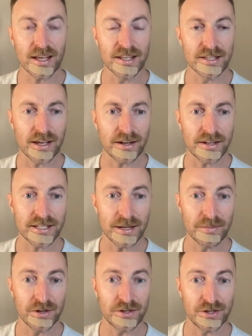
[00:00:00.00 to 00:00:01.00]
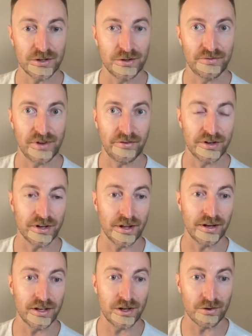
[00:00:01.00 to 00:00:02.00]
It's kind of similar to if you ever
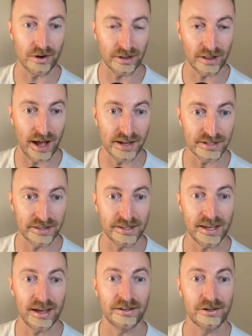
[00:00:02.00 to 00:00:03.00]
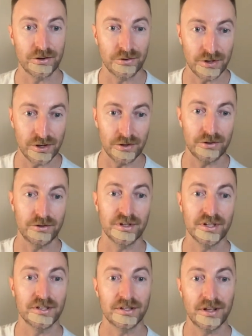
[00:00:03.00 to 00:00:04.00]
done a yoga class. At the end, you do
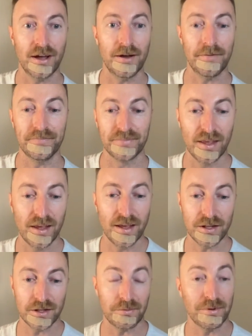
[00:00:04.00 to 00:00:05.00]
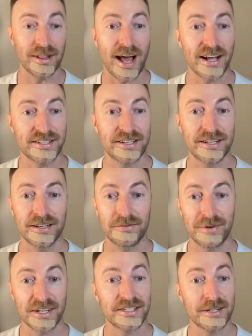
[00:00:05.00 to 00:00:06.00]
the relaxing
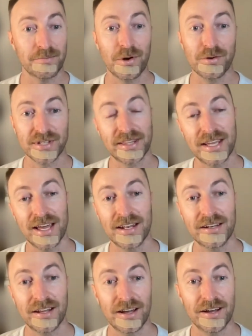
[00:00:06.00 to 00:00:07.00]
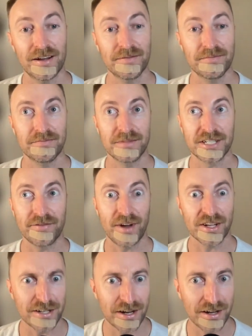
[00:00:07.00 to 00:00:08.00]
resting pose at the end,
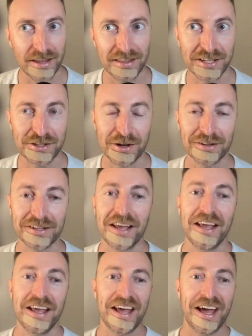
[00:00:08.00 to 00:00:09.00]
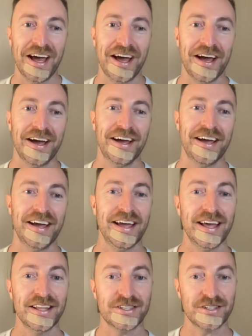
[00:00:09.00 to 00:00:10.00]
Shavasana, I think it's called.
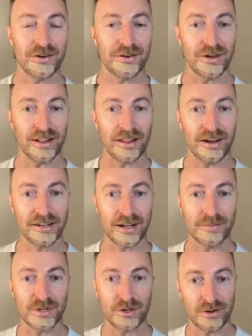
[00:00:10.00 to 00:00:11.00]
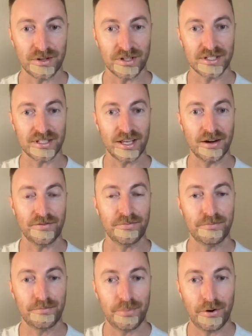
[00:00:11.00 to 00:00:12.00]
And so a lot of times you're in a state of
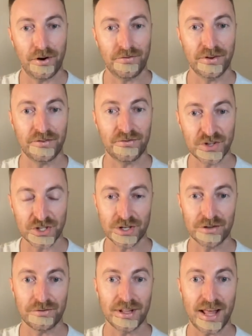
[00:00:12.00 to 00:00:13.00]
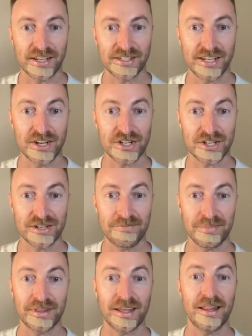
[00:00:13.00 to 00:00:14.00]
perfect physical relaxation,
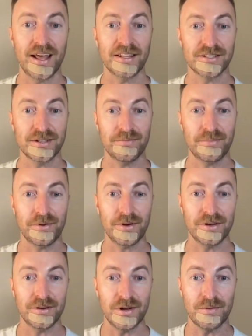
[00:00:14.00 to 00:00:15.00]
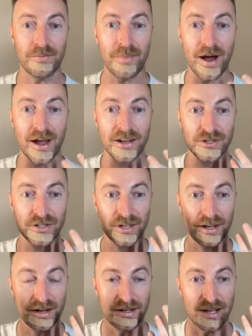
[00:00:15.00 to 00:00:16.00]
but then at some point your mind just
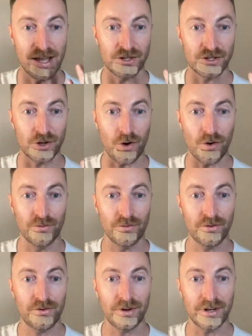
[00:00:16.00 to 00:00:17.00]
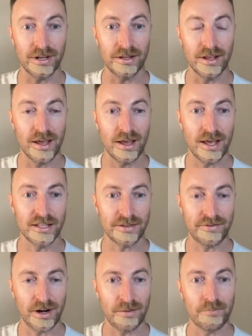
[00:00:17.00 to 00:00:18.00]
kind of takes over, and it's a
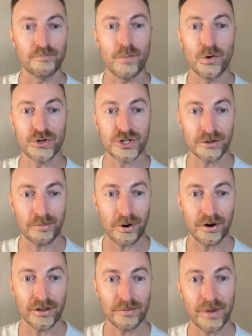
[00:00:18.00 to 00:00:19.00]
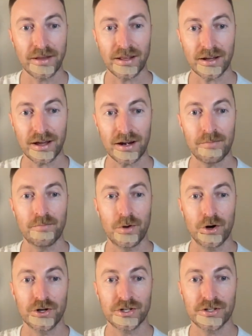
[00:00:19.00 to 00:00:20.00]
very emotional part of the mind that kind of
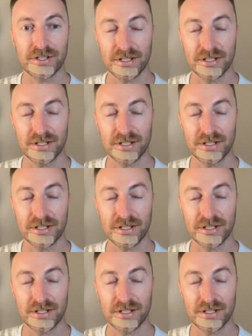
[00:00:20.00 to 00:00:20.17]
merges.